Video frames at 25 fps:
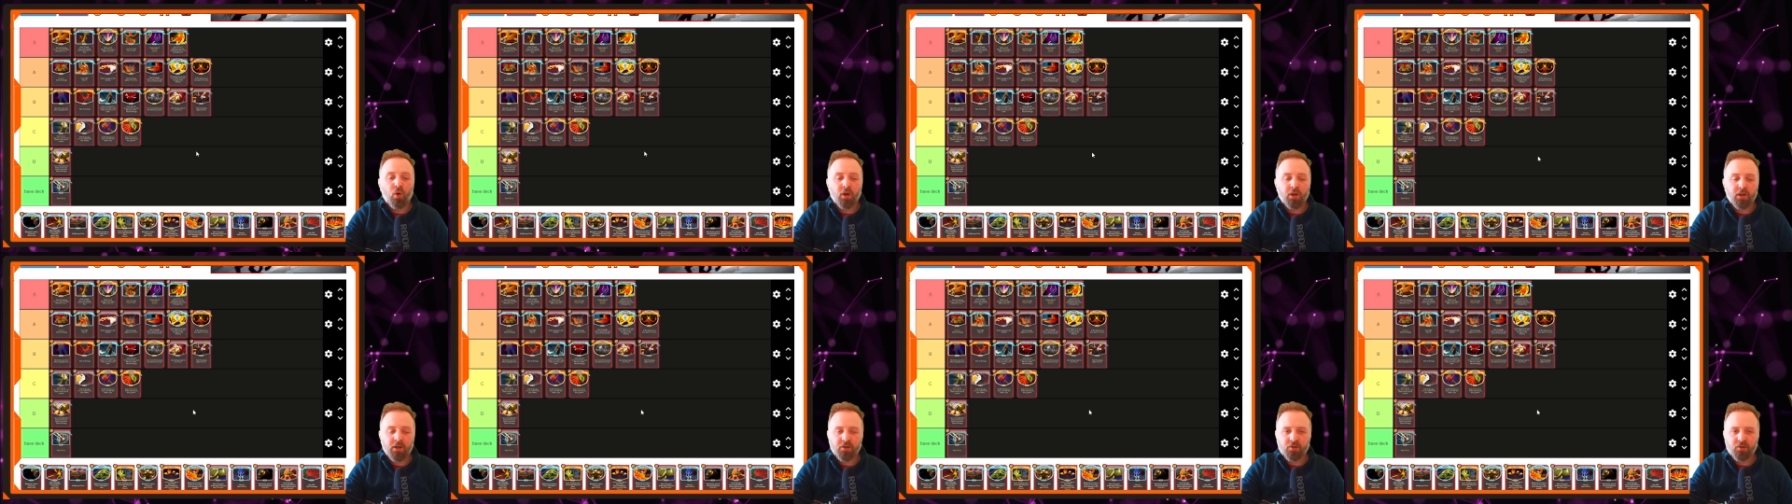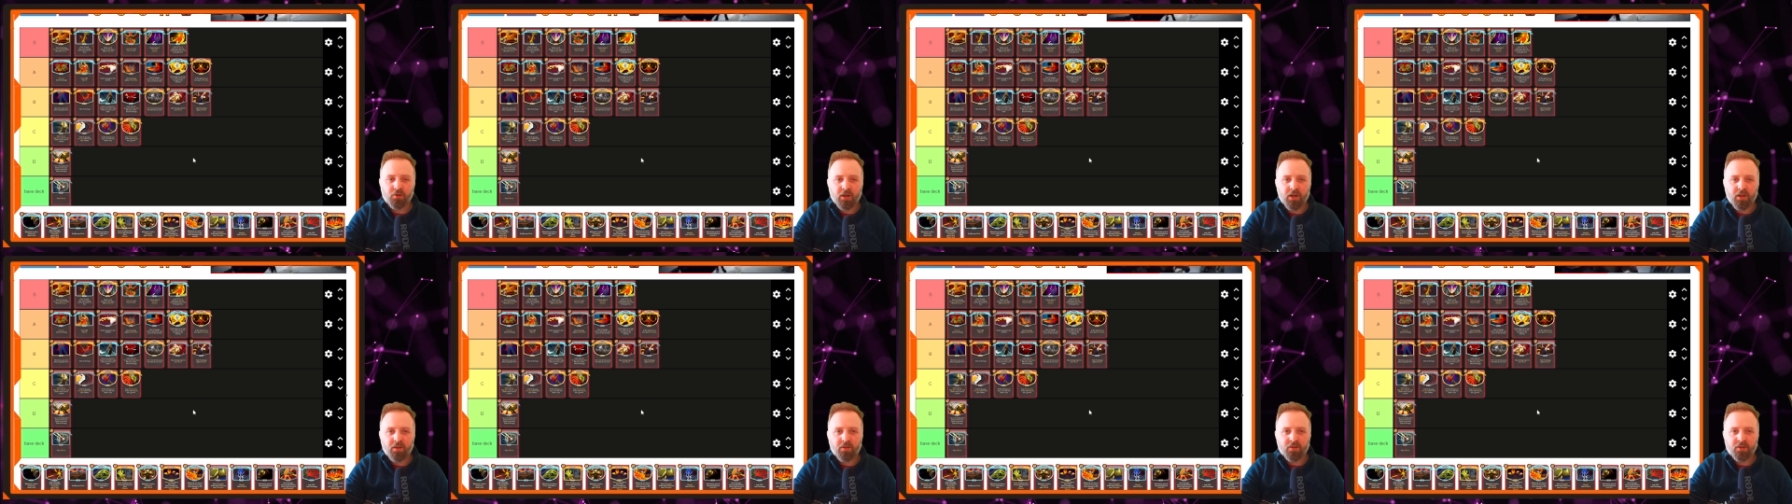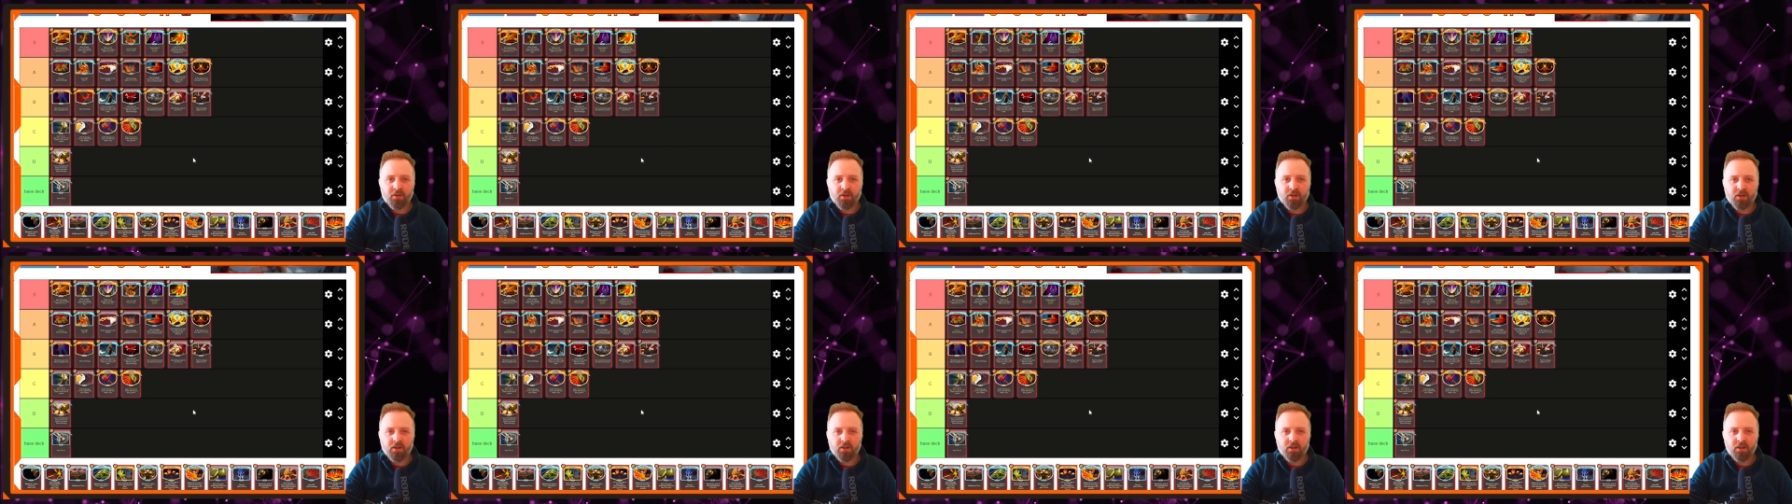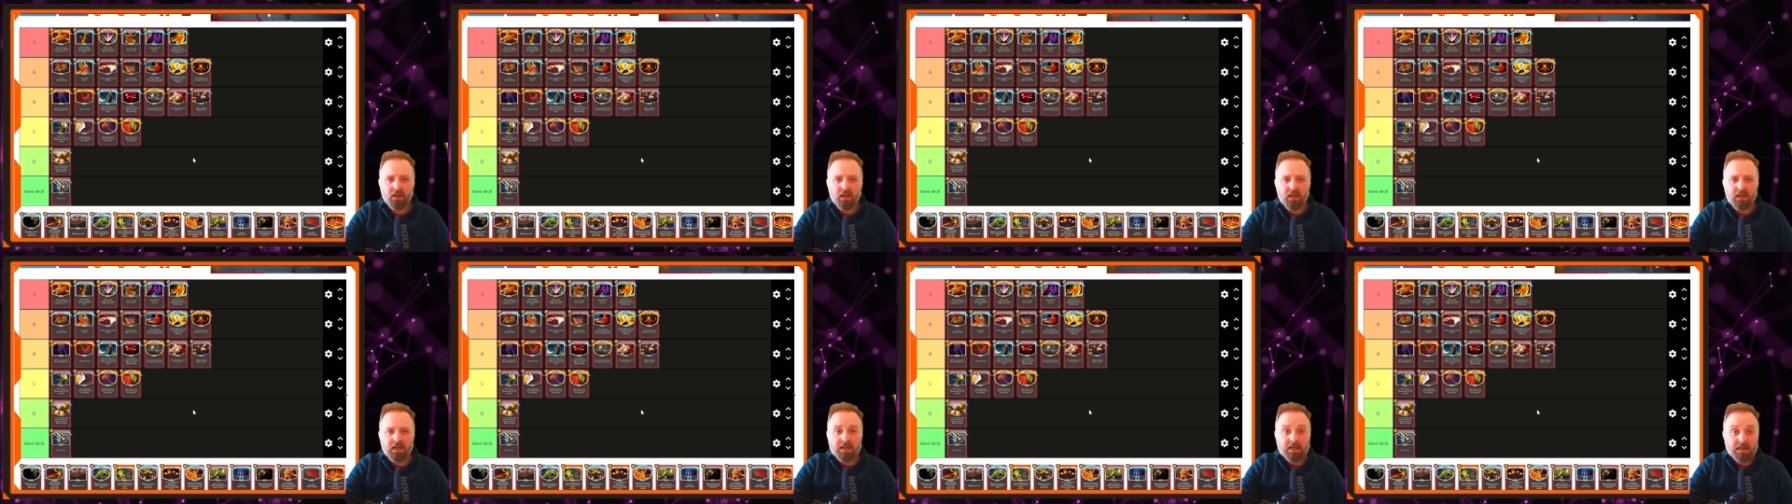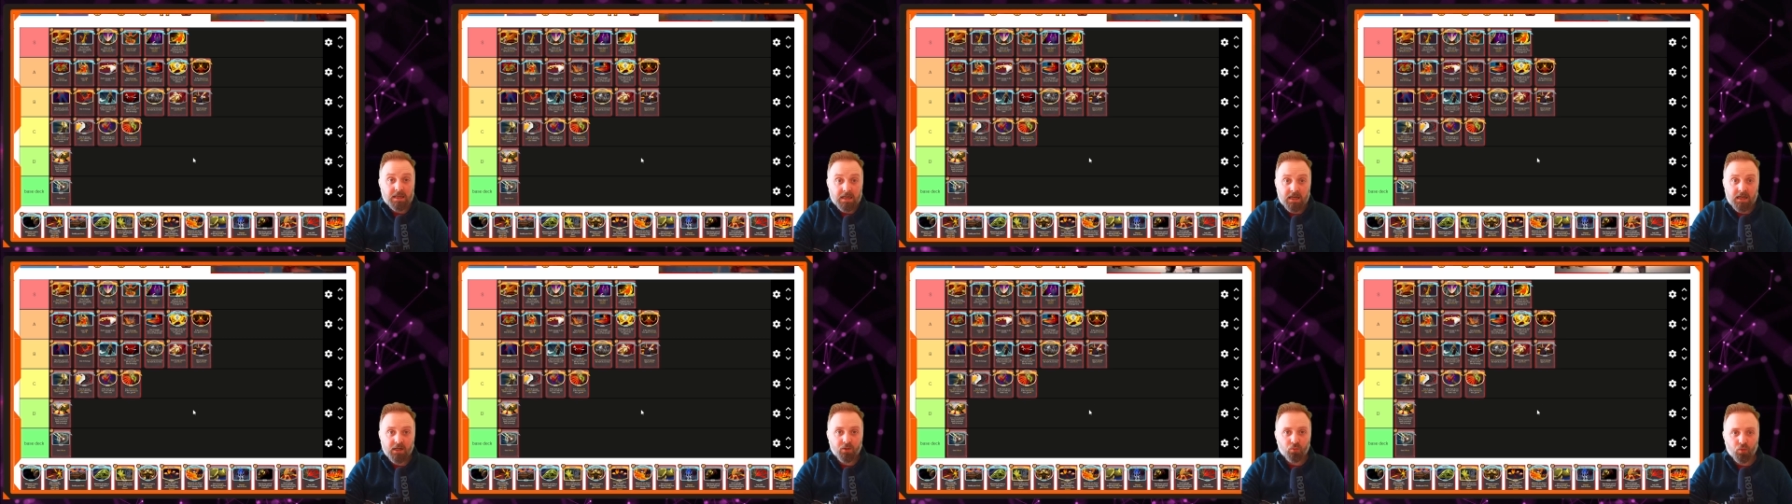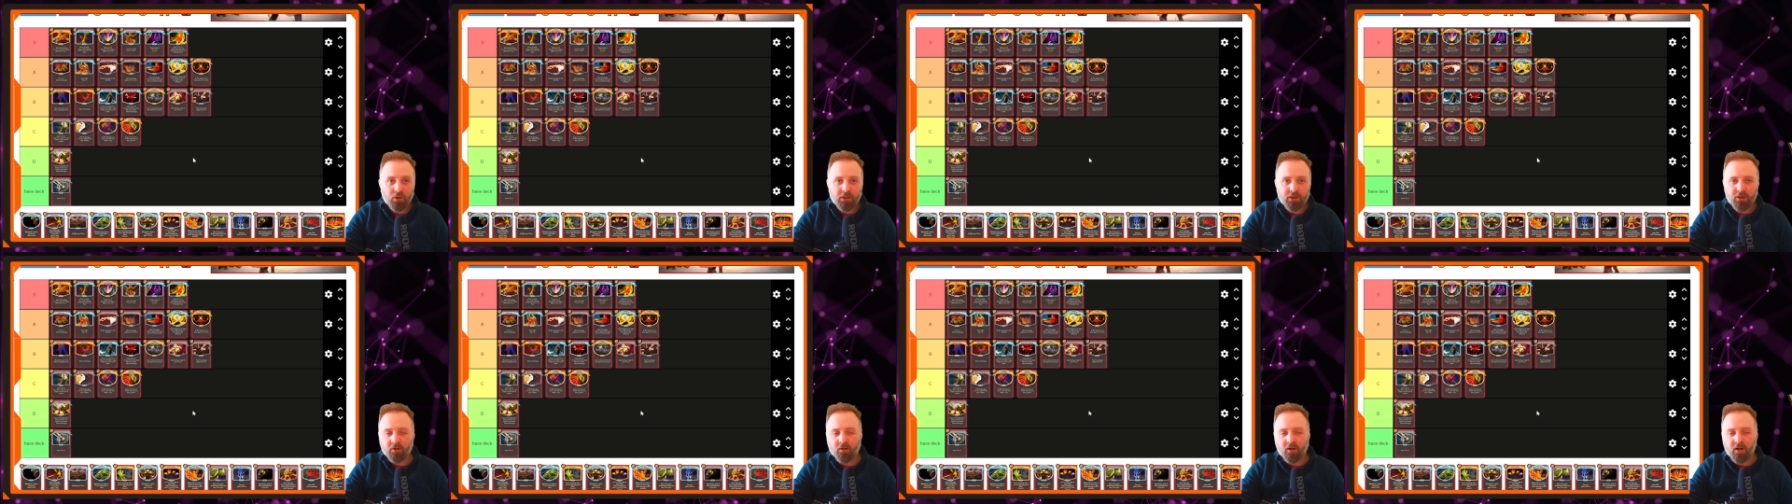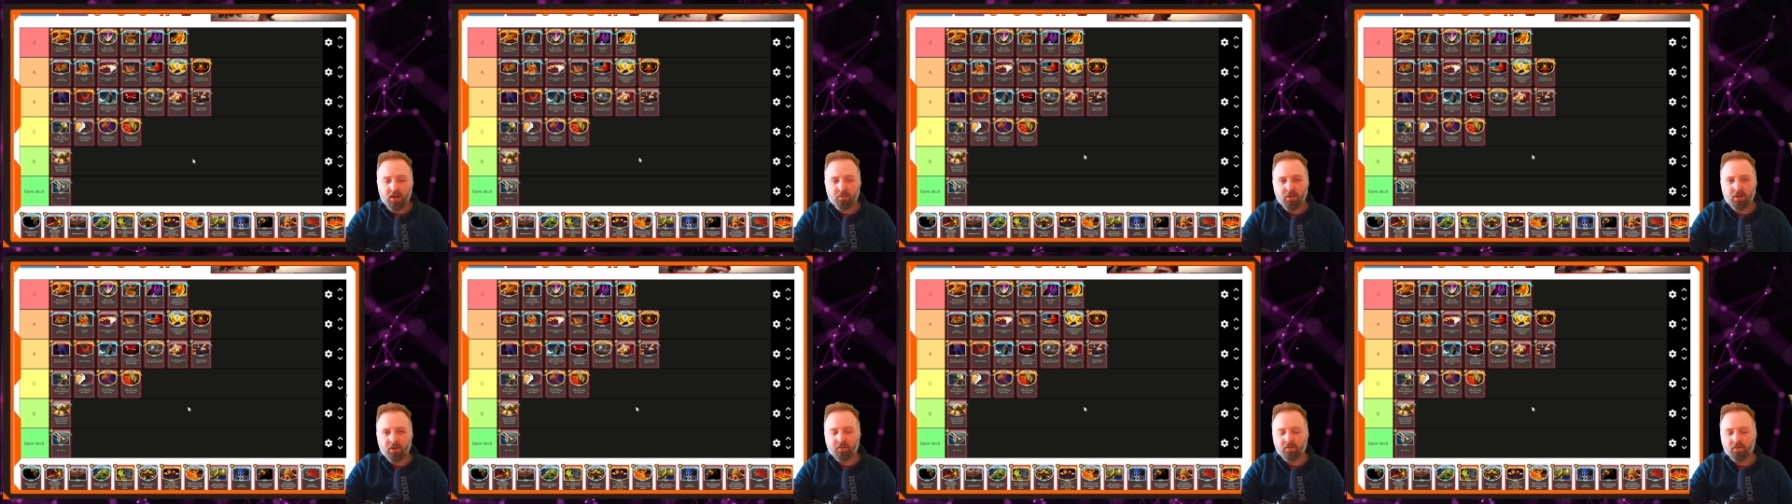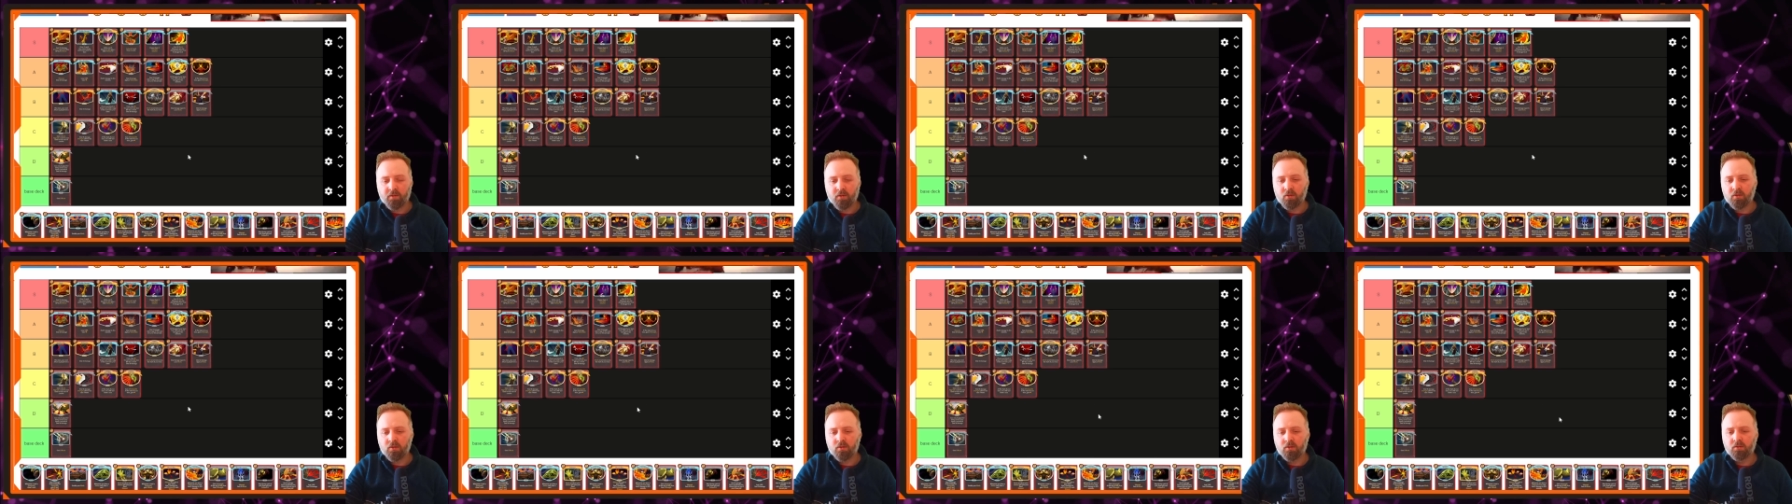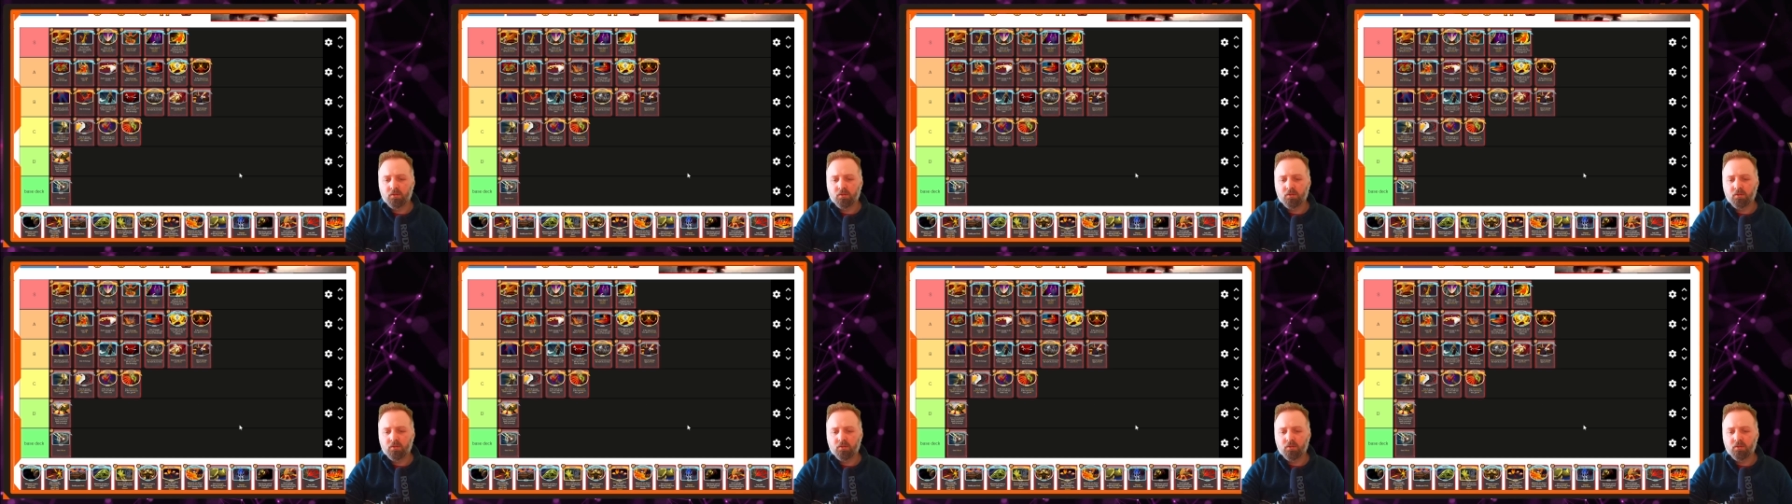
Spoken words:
your strengths are and what you're aiming for.